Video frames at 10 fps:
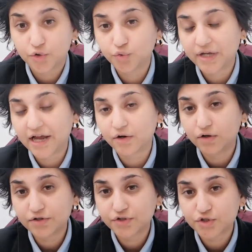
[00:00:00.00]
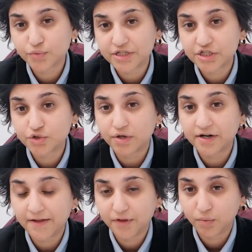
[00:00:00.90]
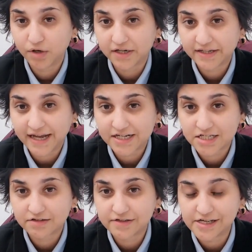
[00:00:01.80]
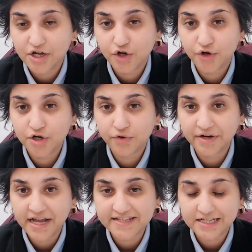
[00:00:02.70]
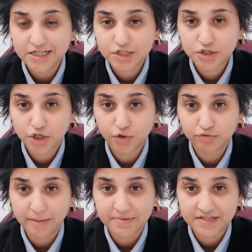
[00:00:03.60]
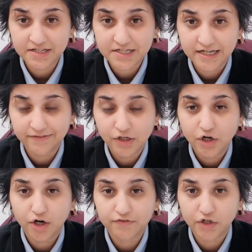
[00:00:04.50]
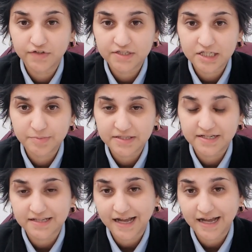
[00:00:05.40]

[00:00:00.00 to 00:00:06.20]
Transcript: you can also switch into another work category known as a sole representative of overseas business.